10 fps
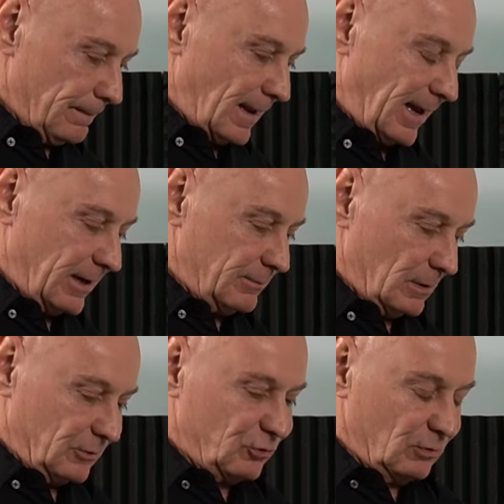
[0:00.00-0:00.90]
had
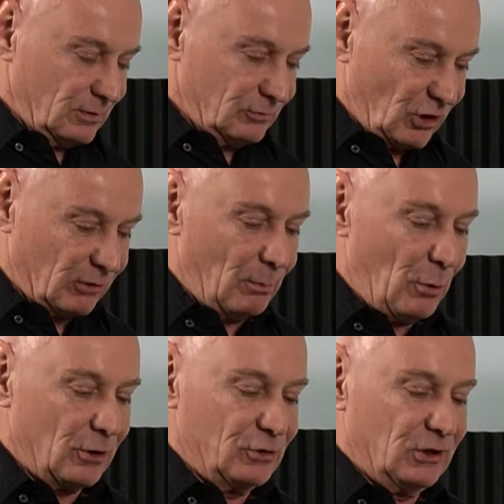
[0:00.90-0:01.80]
a general
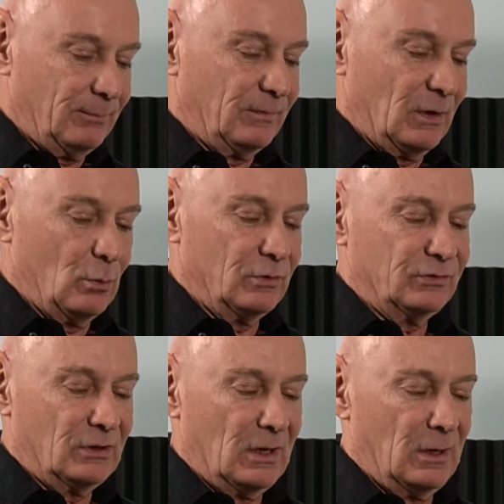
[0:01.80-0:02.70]
partnership. There
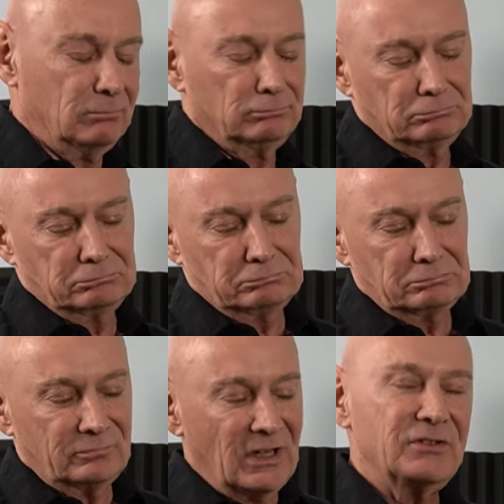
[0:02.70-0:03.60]
was, uh,
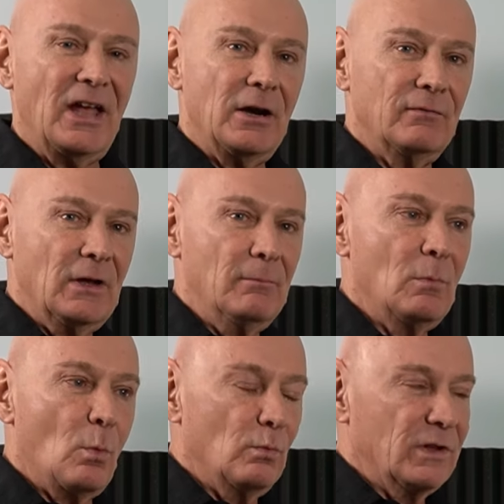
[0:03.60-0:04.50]
I think, 10 of
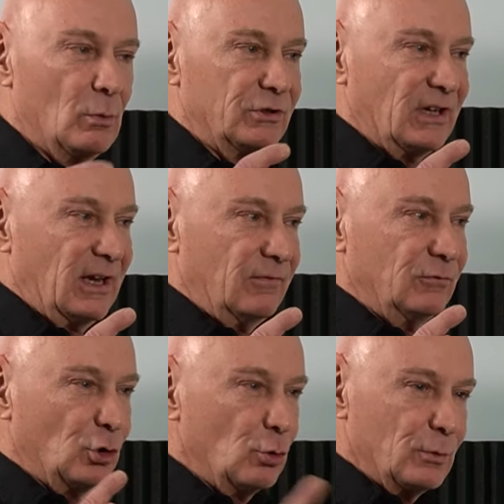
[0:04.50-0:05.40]
them. There was a
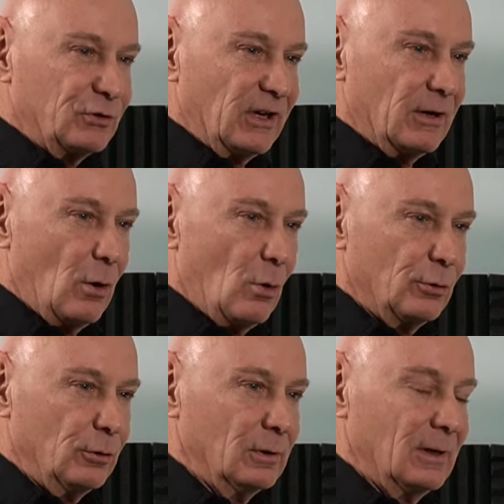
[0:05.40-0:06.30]
2%
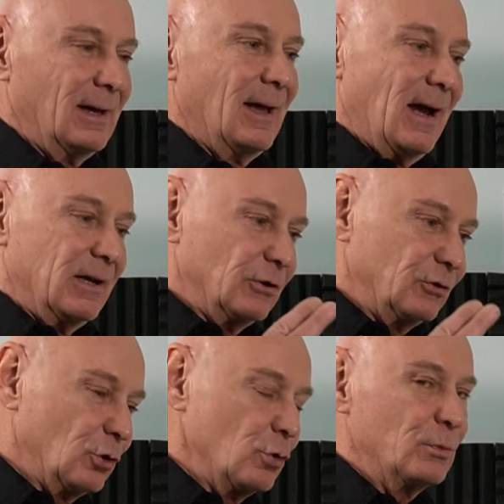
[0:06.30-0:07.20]
owner, and the
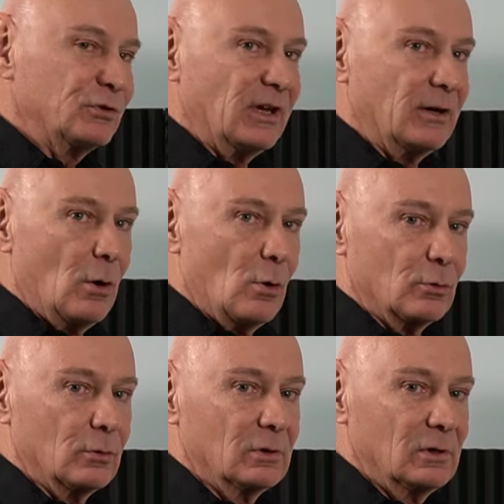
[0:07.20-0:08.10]
2%
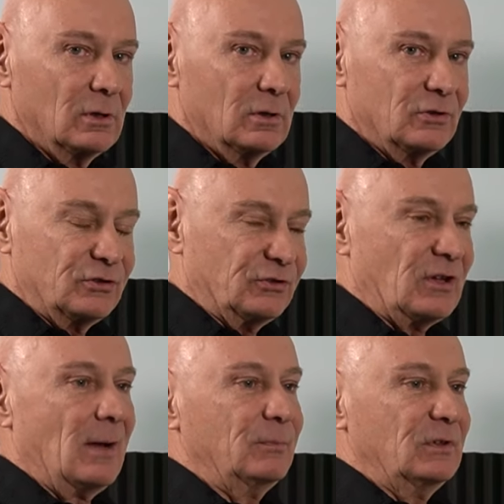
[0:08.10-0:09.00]
owner
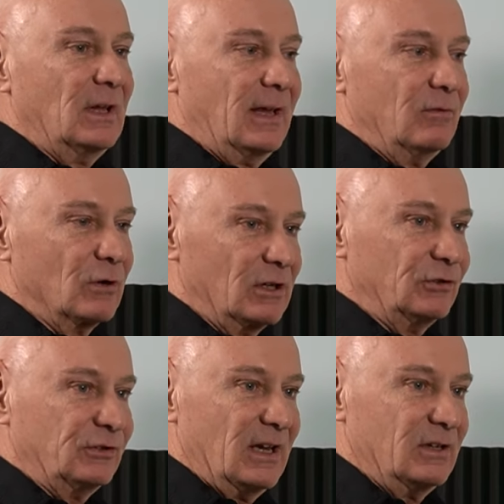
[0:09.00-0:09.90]
stopped a real
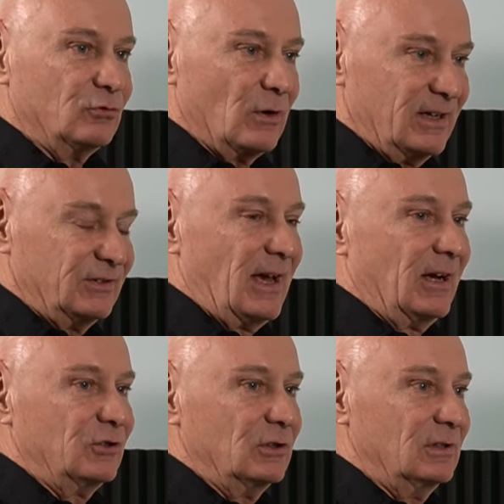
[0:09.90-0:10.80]
estate
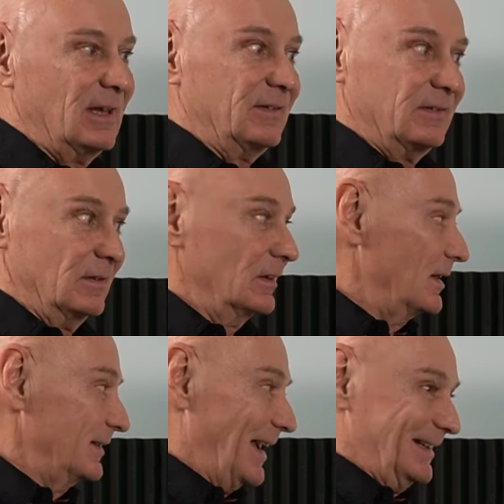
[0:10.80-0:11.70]
transaction that
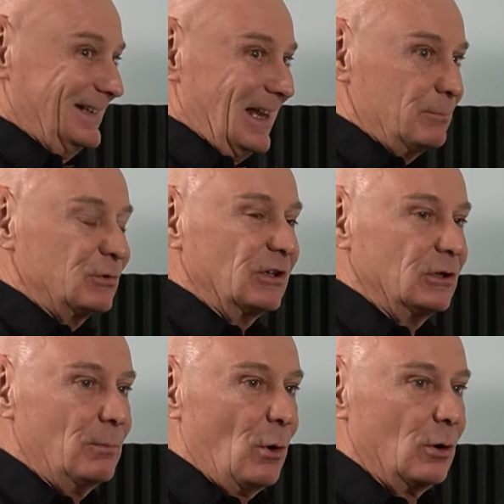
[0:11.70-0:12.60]
98% of
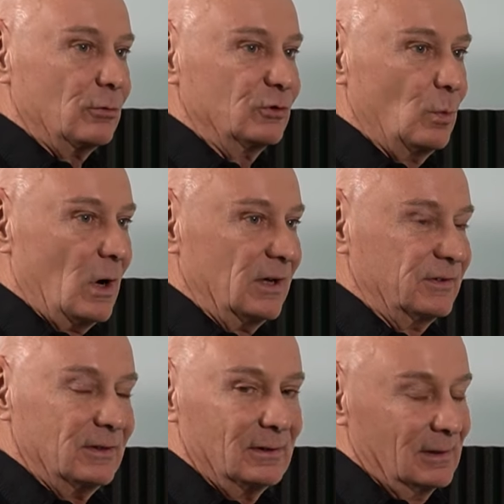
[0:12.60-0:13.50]
the partners wanted.